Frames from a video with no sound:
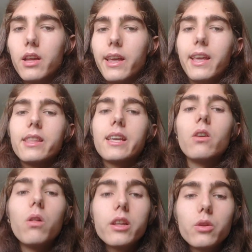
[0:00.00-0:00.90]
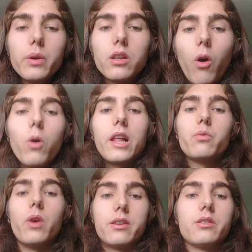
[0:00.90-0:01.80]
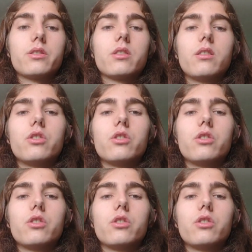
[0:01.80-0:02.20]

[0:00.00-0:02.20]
it can only do it all at once.